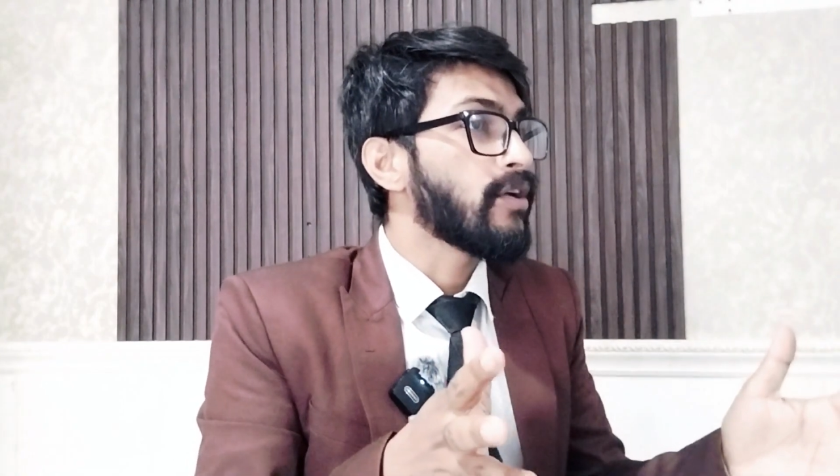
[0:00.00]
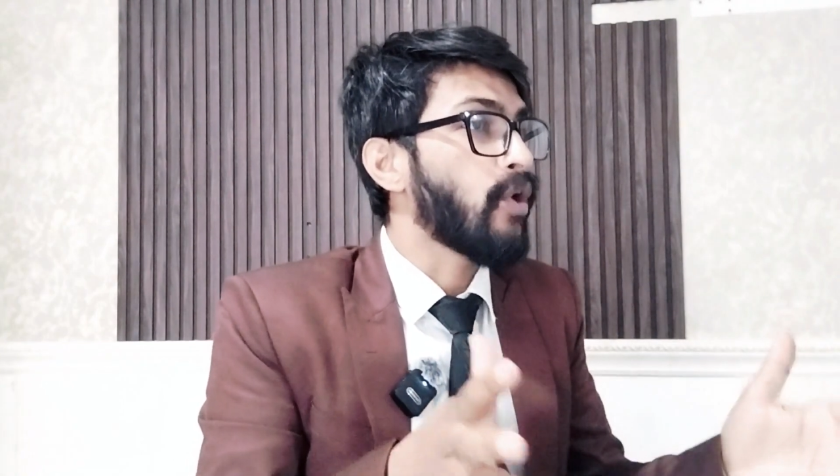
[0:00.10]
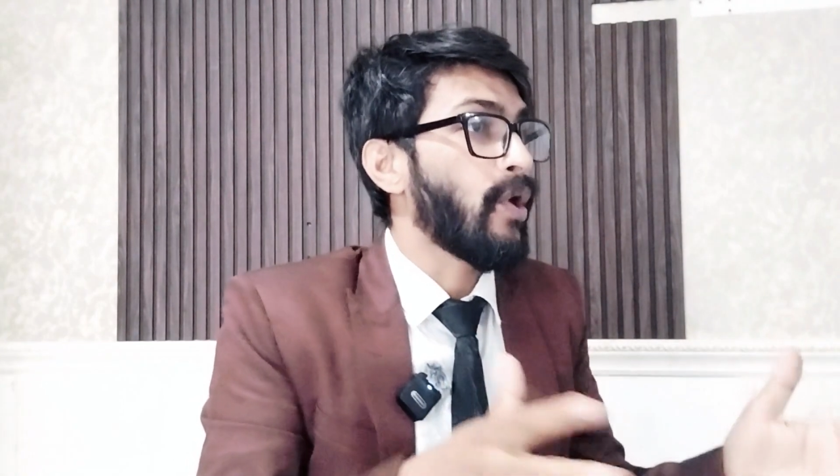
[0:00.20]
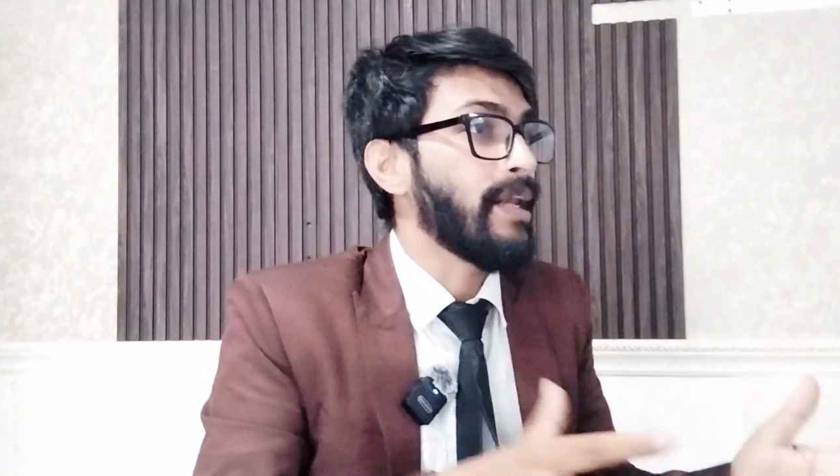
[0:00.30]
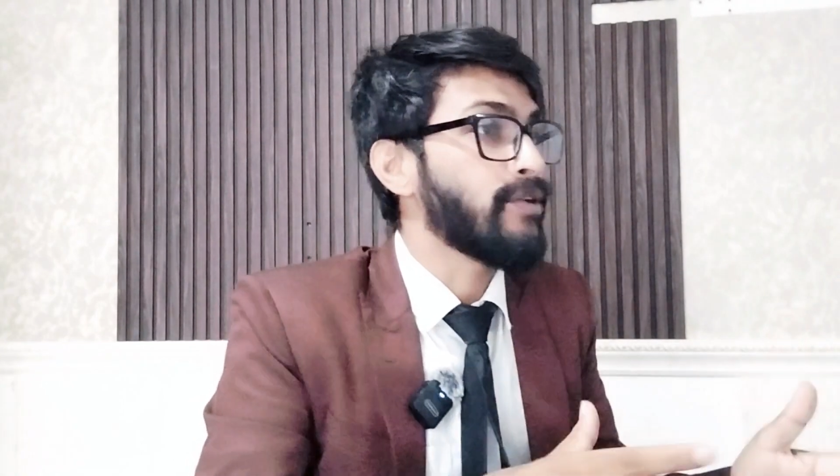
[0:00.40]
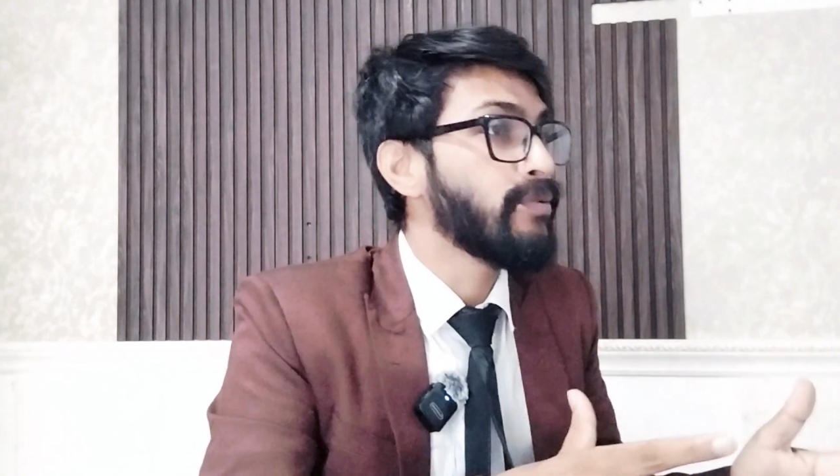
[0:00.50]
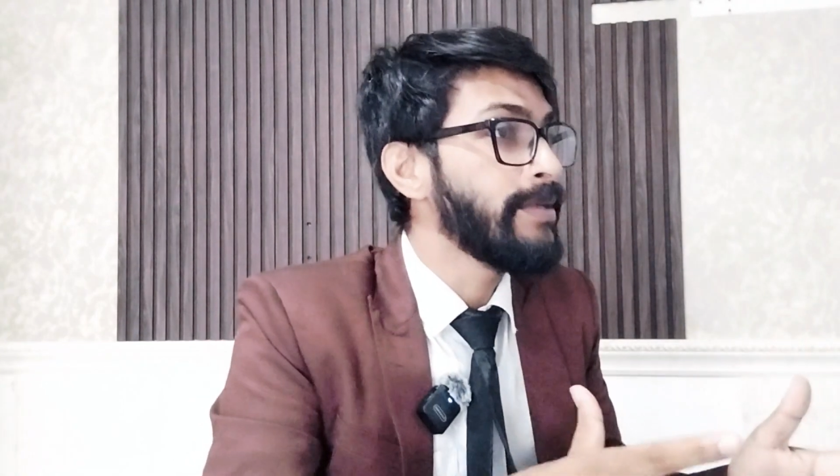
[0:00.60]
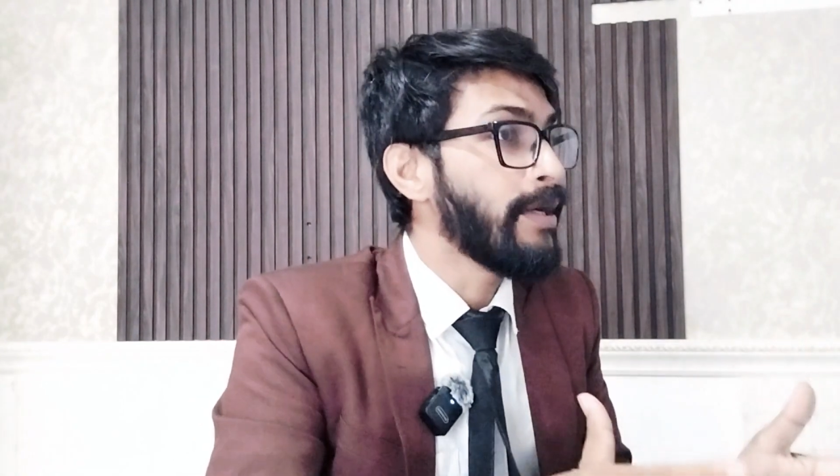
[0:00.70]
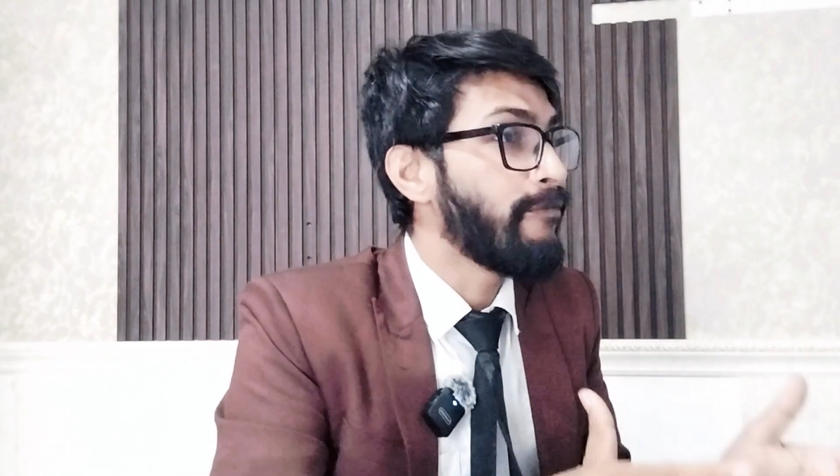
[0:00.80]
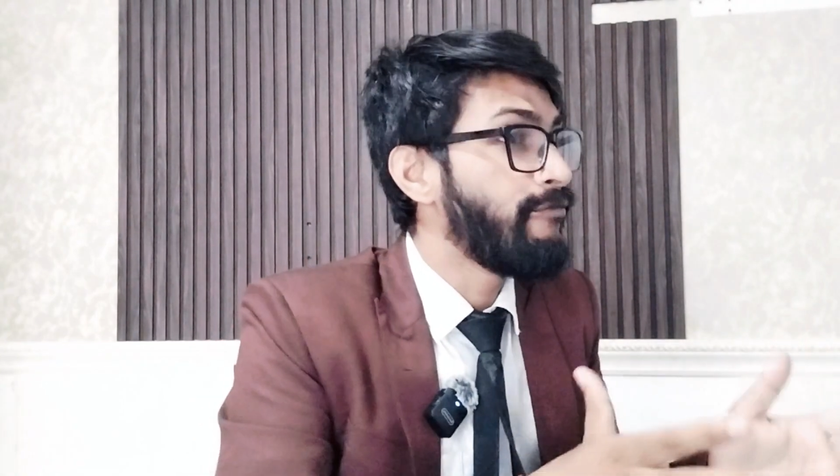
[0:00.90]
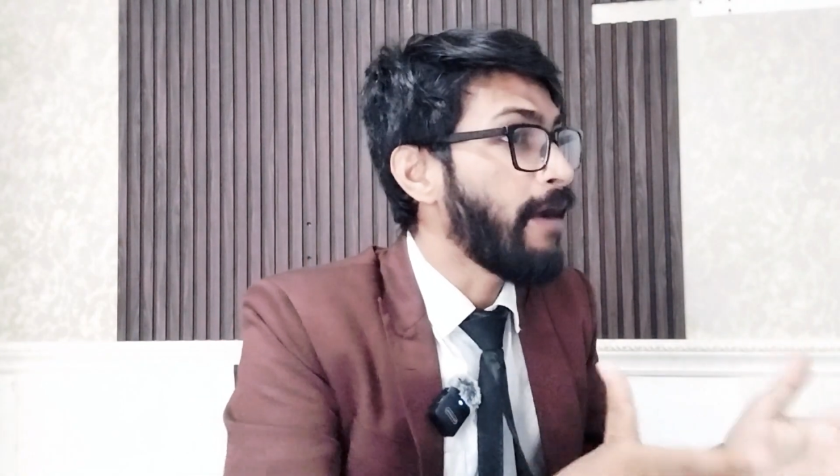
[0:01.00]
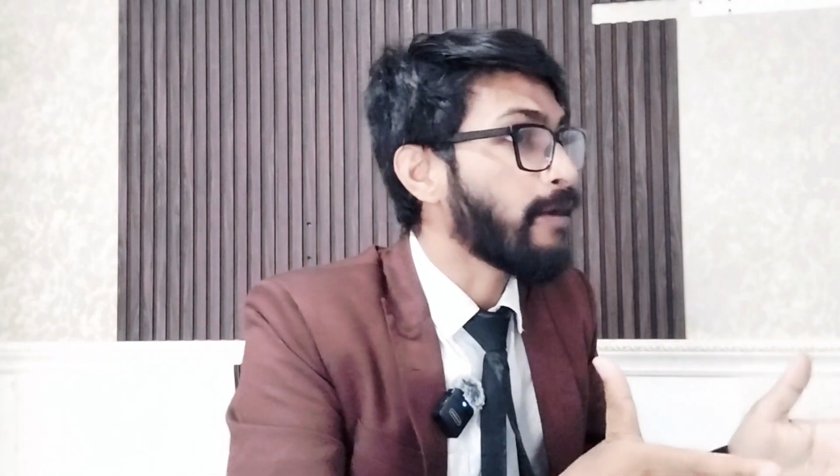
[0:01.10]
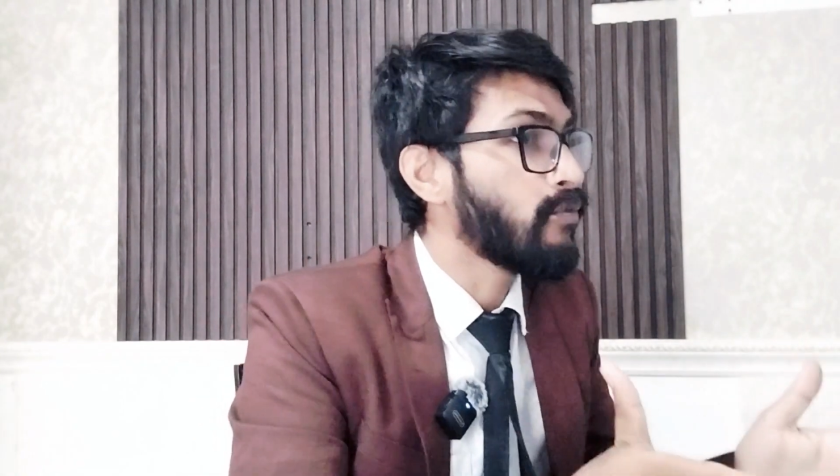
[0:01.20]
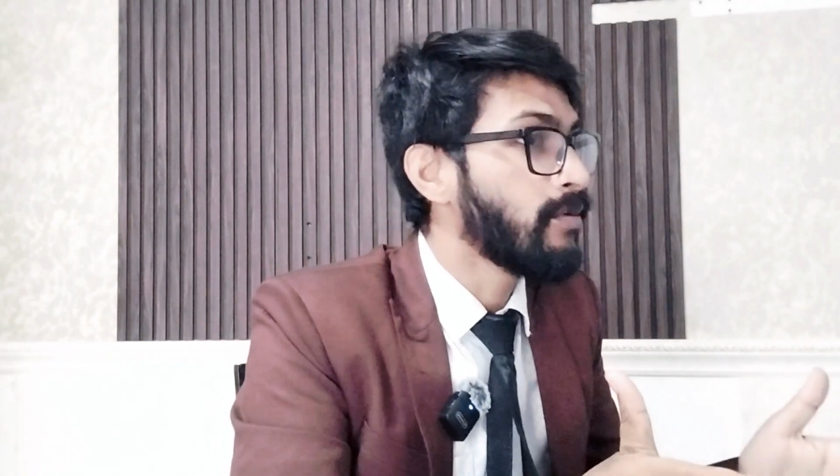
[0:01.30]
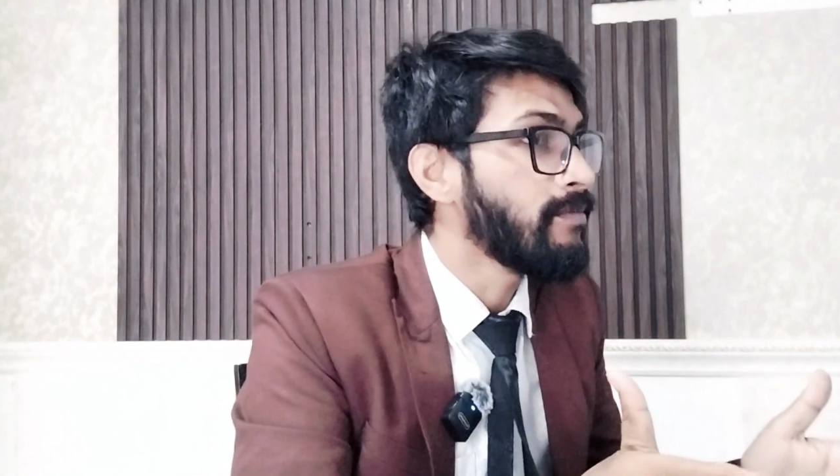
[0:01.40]
call to be a
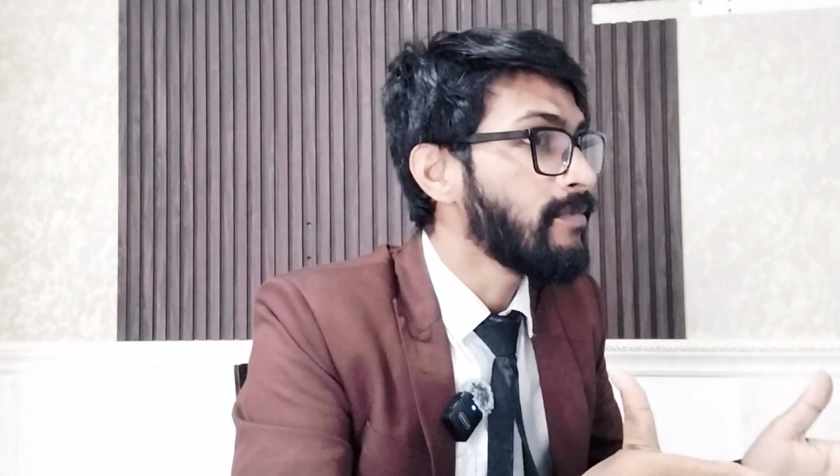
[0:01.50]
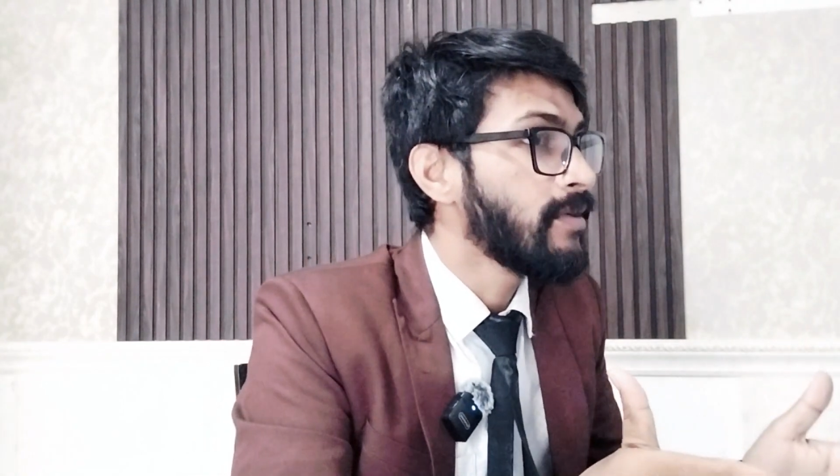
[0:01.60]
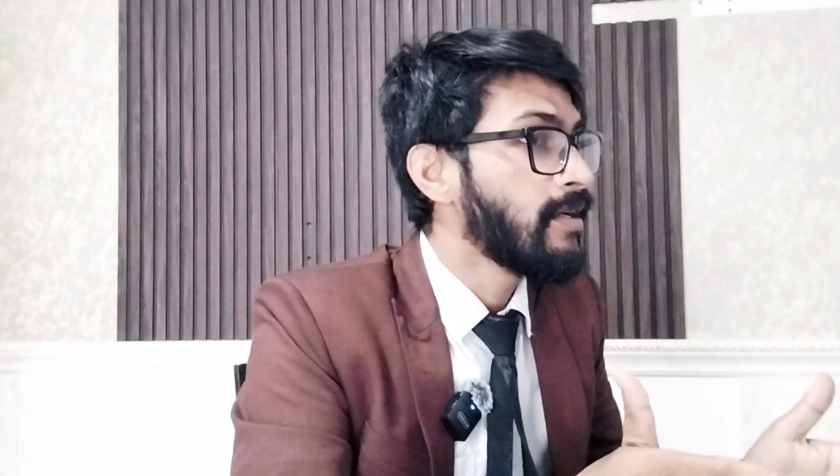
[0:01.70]
vacuum